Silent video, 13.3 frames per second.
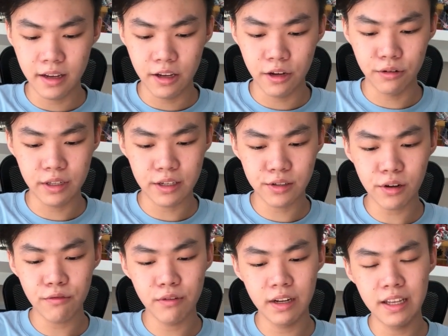there's
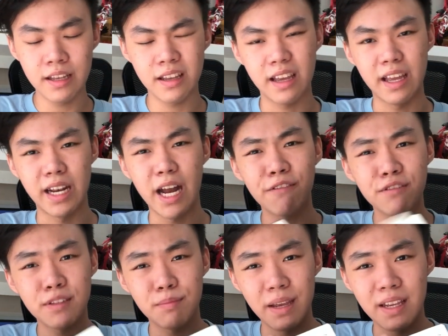not really enough
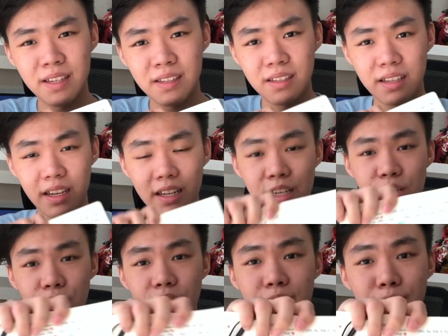space in
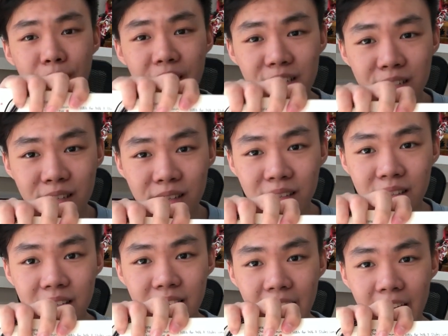each of these pages.